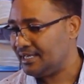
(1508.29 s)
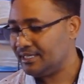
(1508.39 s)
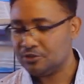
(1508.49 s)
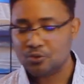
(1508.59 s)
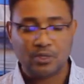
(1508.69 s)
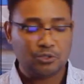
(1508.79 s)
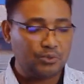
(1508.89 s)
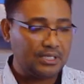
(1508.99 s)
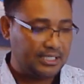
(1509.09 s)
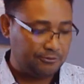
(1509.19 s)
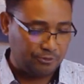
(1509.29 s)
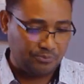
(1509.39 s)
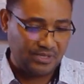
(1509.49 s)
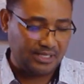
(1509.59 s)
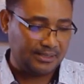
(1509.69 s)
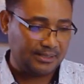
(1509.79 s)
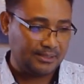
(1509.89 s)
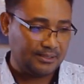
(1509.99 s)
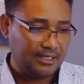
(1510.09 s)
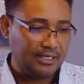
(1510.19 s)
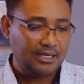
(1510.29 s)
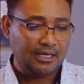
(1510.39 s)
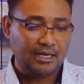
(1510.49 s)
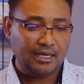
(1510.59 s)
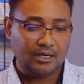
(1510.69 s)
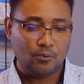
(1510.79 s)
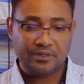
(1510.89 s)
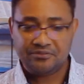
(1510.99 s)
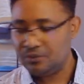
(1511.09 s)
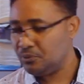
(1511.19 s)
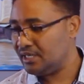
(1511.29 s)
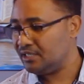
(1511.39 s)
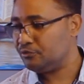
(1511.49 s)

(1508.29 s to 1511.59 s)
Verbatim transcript: And so what do we learn from this? One thing we learn